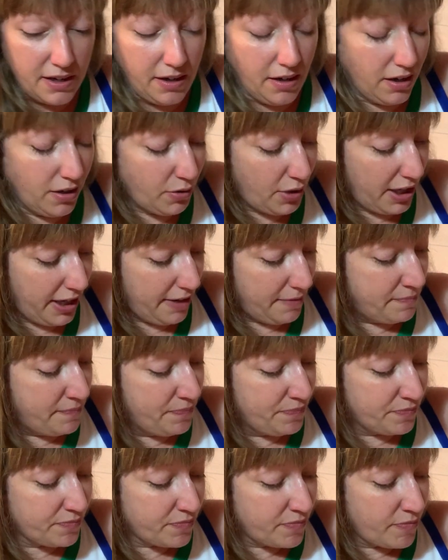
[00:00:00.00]
Okay.
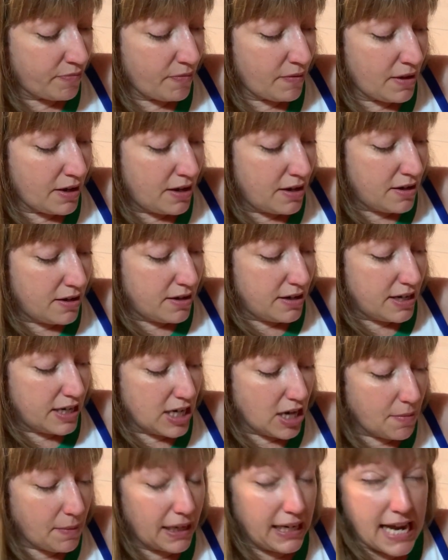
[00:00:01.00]

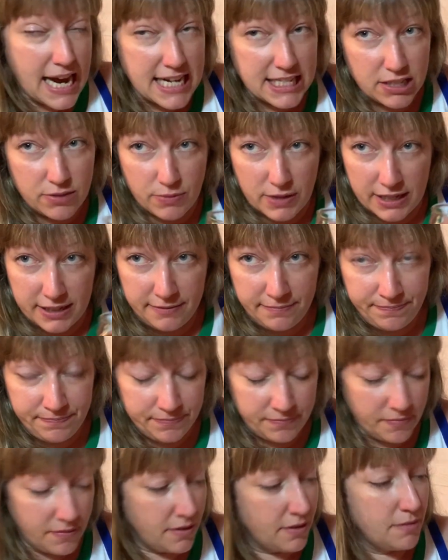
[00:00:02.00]
Now my last one,
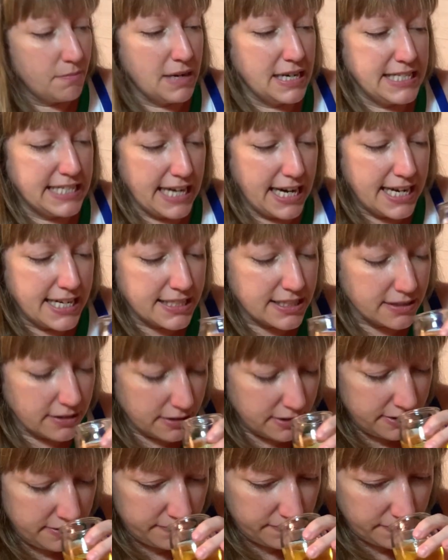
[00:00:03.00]
my
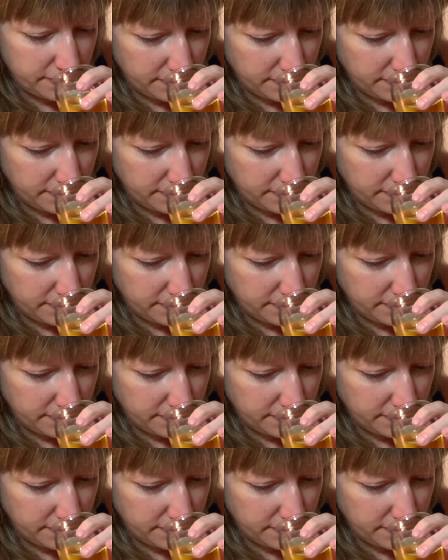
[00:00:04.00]
diacetyl,